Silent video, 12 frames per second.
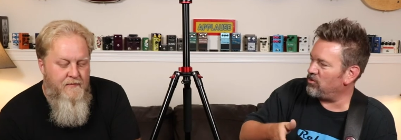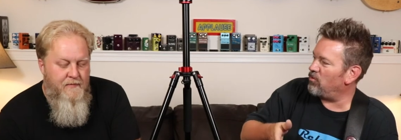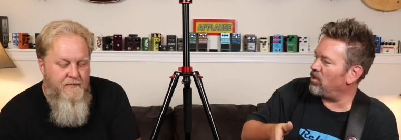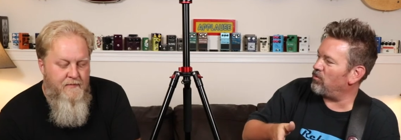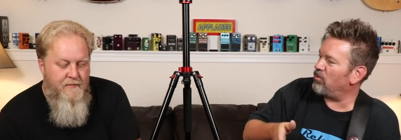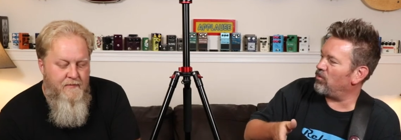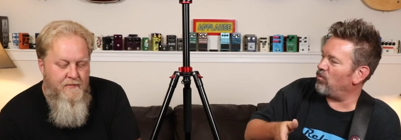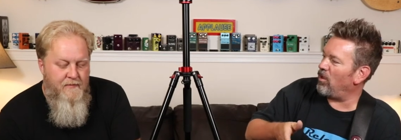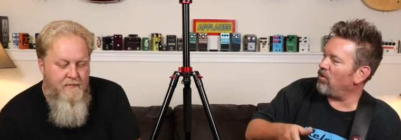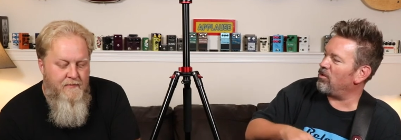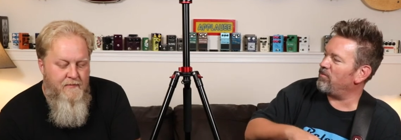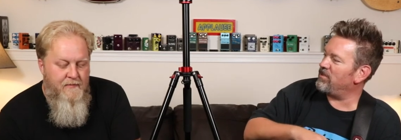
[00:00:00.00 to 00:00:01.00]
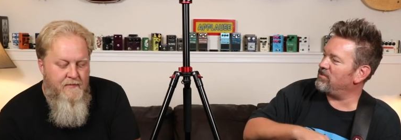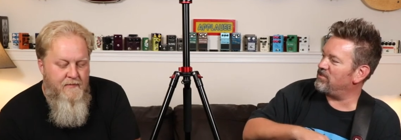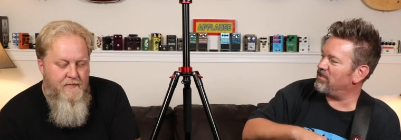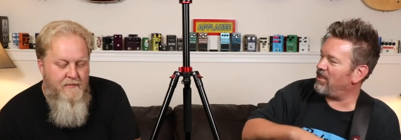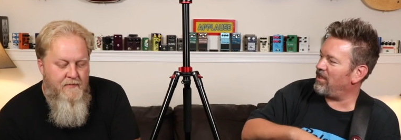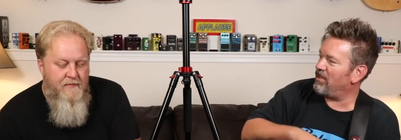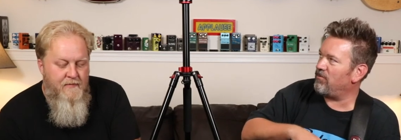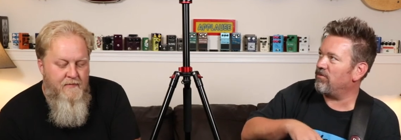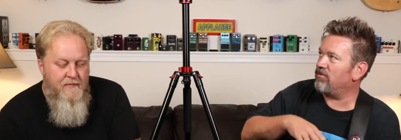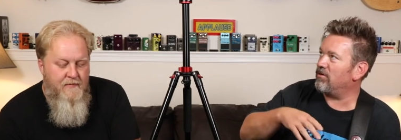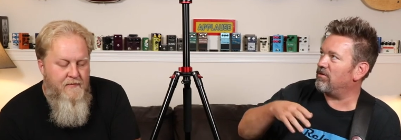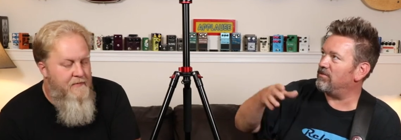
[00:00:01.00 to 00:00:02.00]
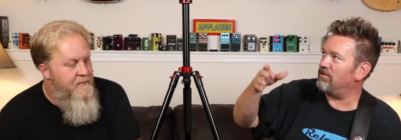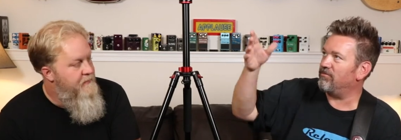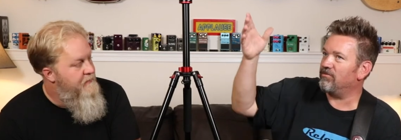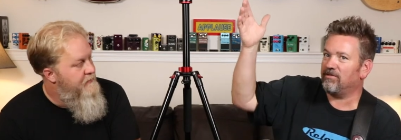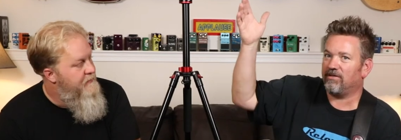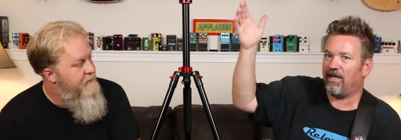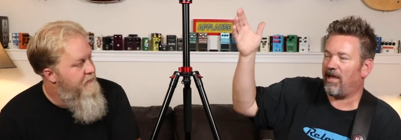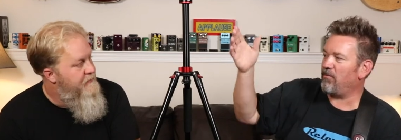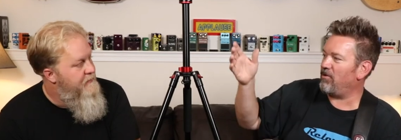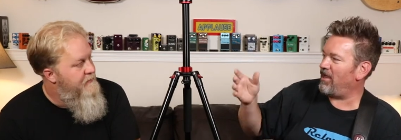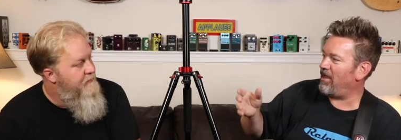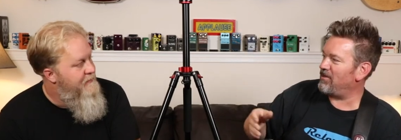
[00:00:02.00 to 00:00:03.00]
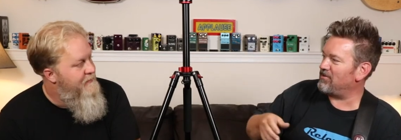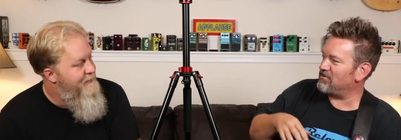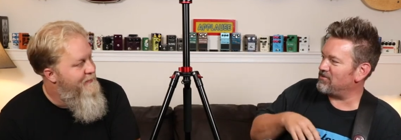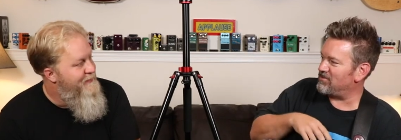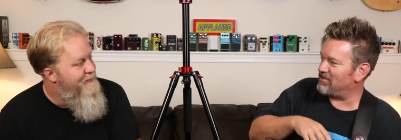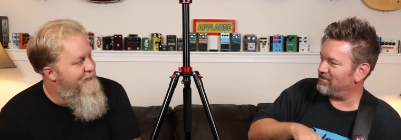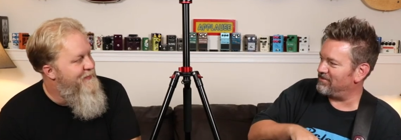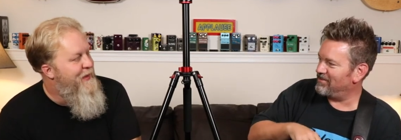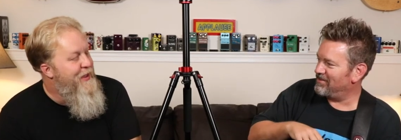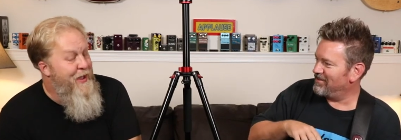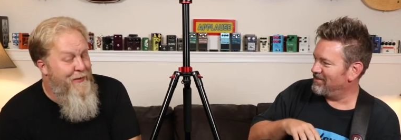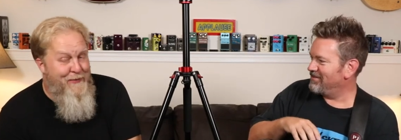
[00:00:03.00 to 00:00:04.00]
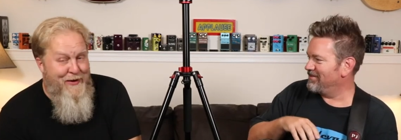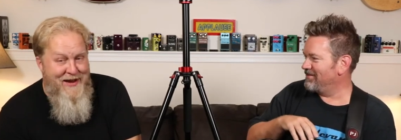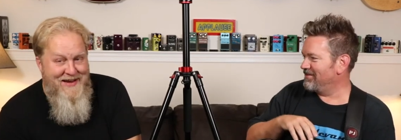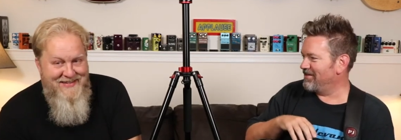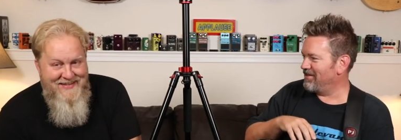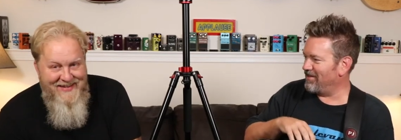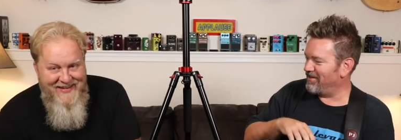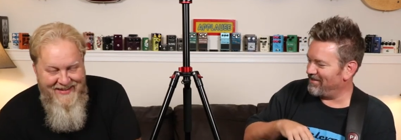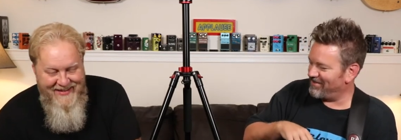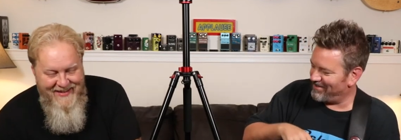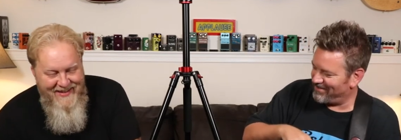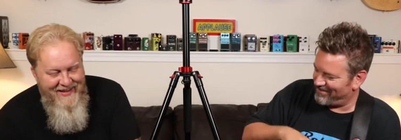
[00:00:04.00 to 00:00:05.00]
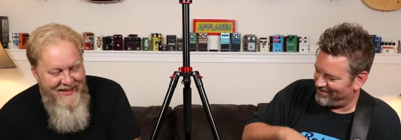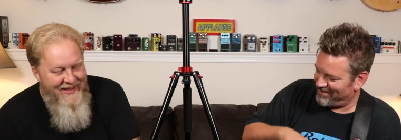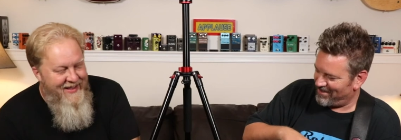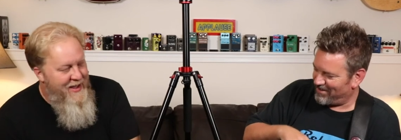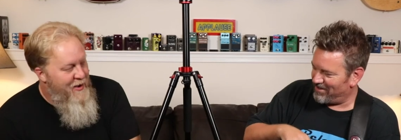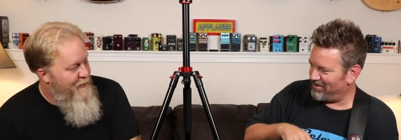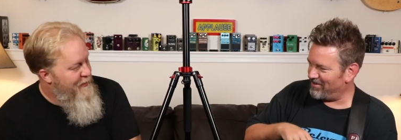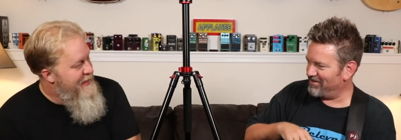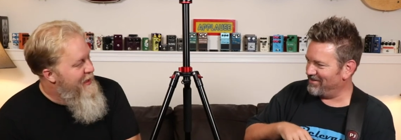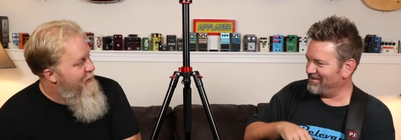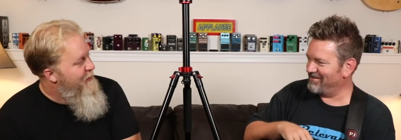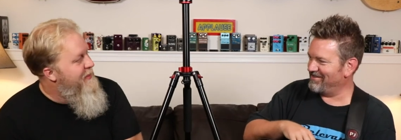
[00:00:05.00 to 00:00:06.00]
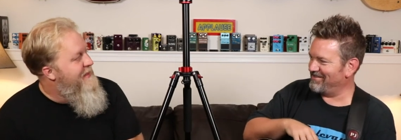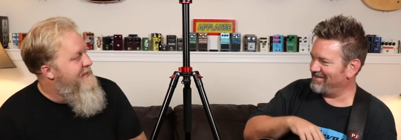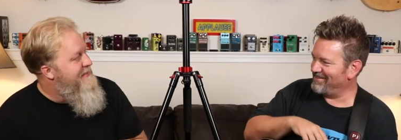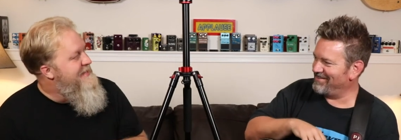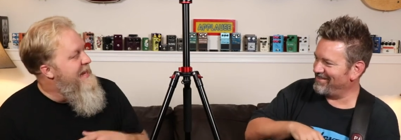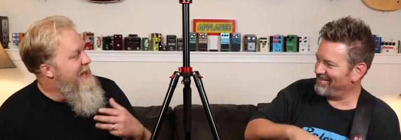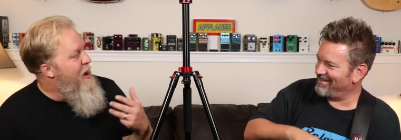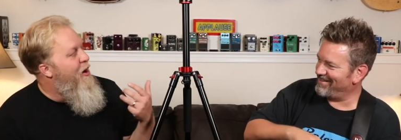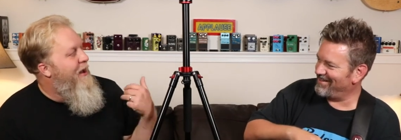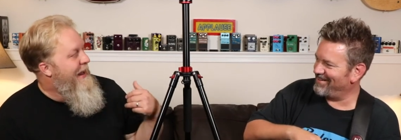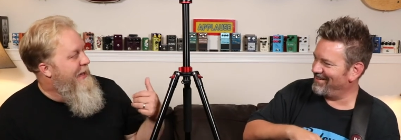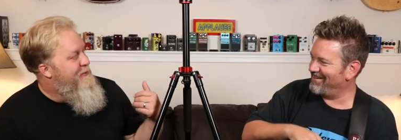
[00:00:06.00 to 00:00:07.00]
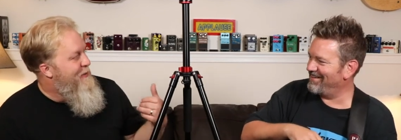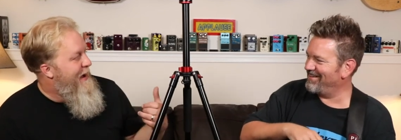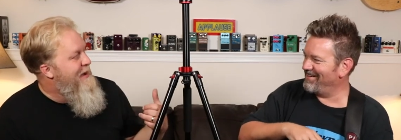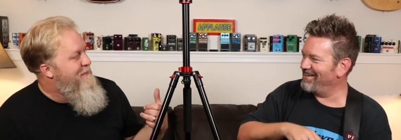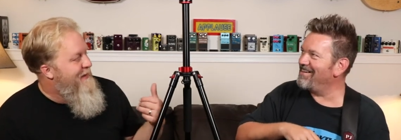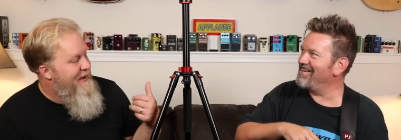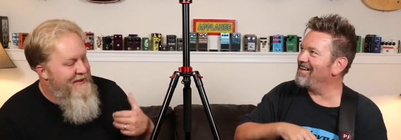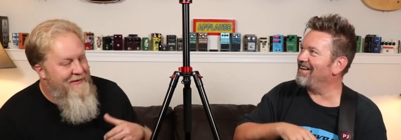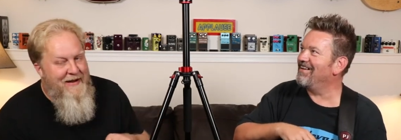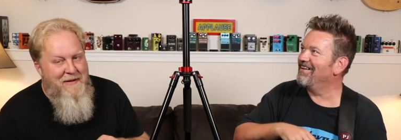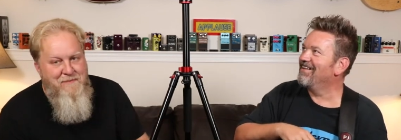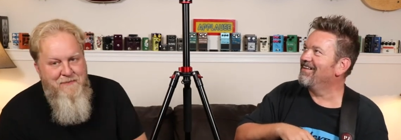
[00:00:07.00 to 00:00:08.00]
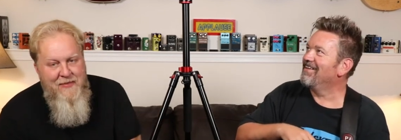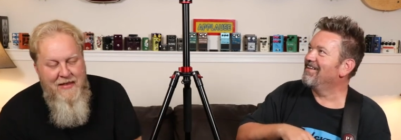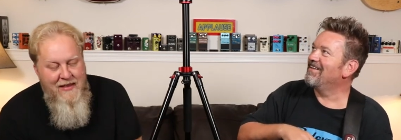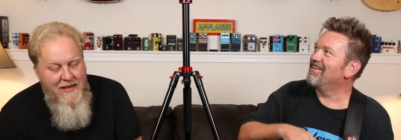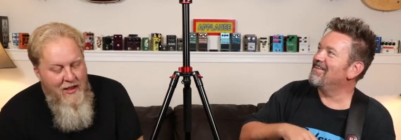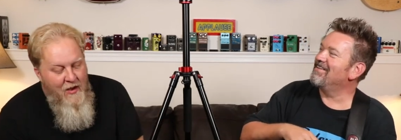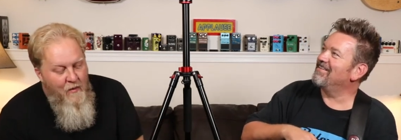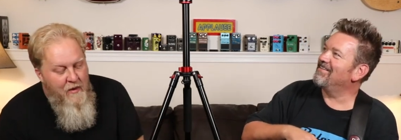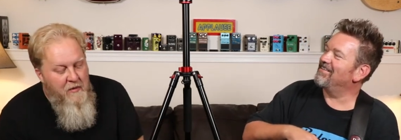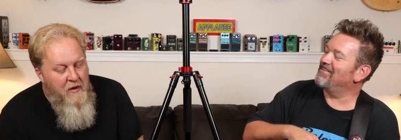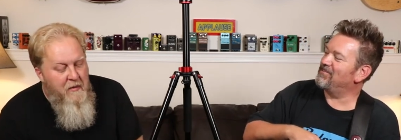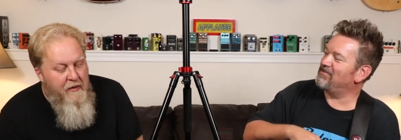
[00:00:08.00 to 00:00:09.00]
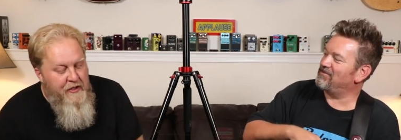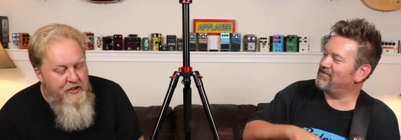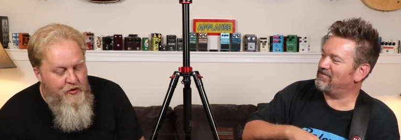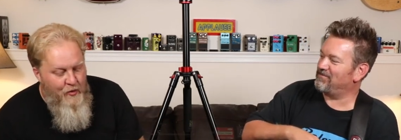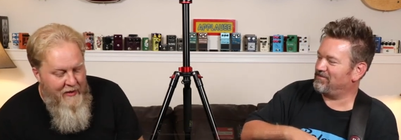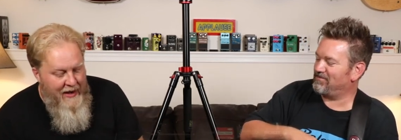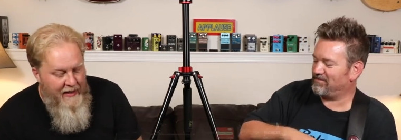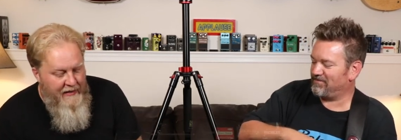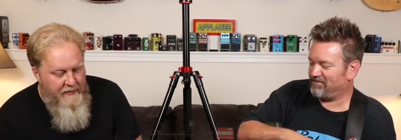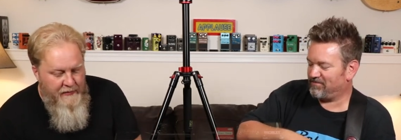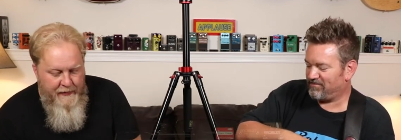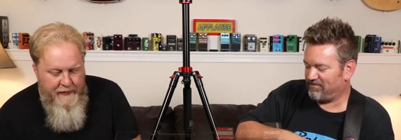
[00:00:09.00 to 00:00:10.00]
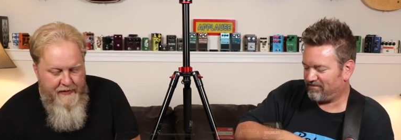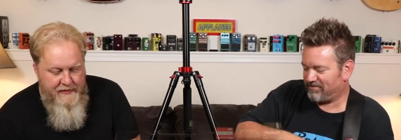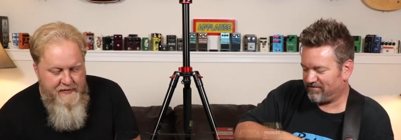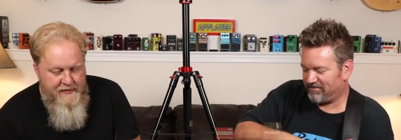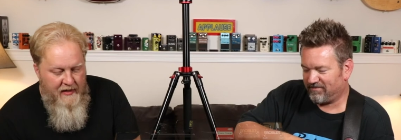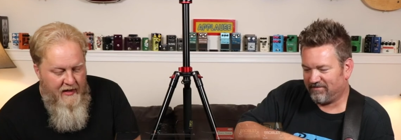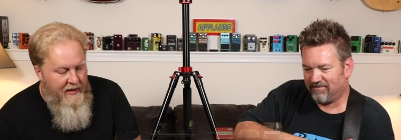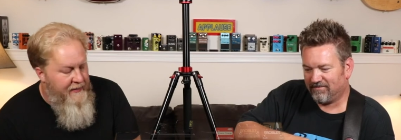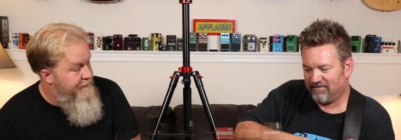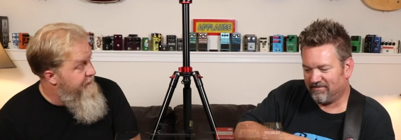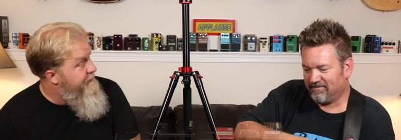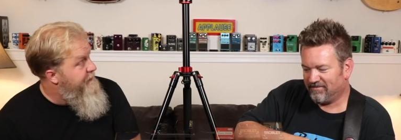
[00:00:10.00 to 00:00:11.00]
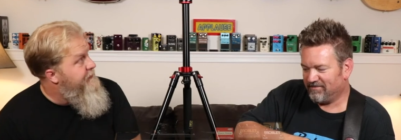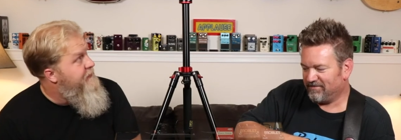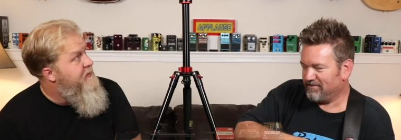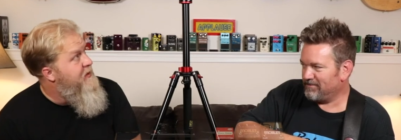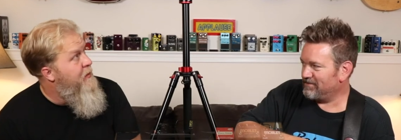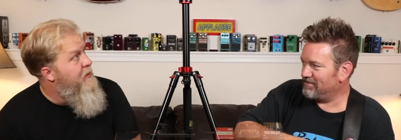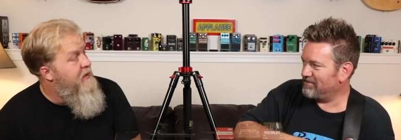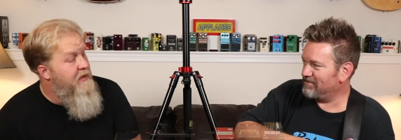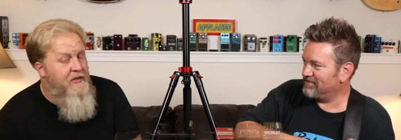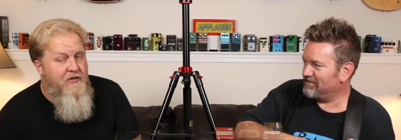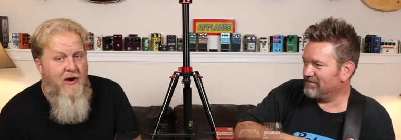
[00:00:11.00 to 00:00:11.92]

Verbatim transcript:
Speaker 1: you what we're welcoming today with our different camera angles and yeah, right. Uh, with,
Speaker 2: with sitting on a tripod,
Speaker 1: yeah. Right?
Speaker 2: We weren't really sure how to do this, um, so we're going to